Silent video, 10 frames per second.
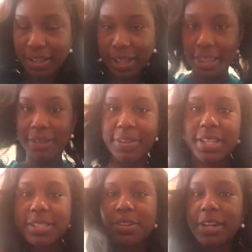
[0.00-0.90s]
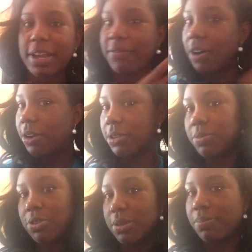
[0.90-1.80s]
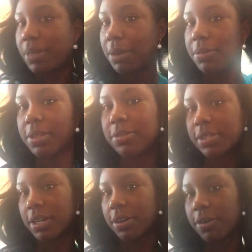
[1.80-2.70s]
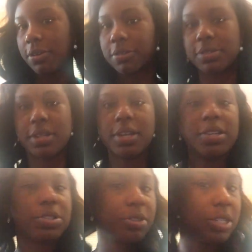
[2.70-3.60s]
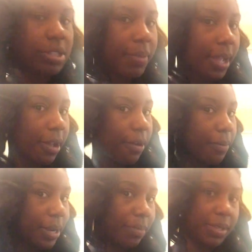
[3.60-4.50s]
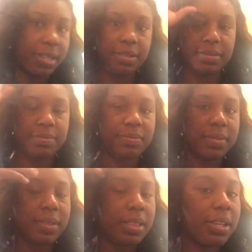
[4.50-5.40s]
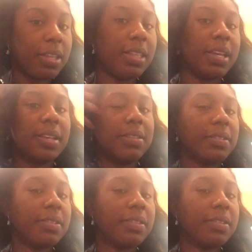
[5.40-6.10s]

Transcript: I love it. It's gonna have volume. You can play with those curls, stretch them out, but I mean, look at that.